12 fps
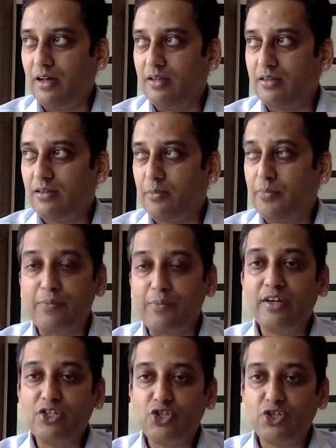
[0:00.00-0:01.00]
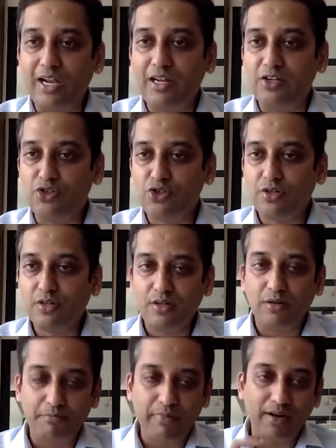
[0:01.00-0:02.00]
The primary challenge,
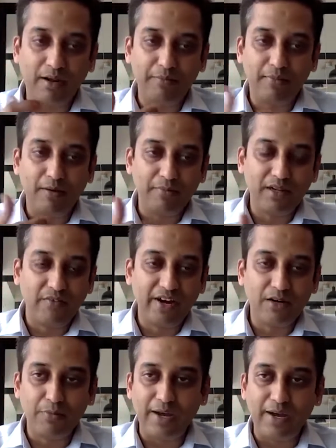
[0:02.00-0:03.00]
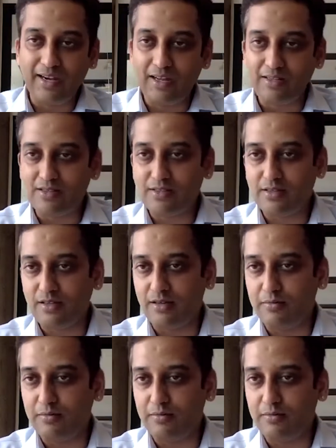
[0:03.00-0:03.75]
and I'm giving it my lens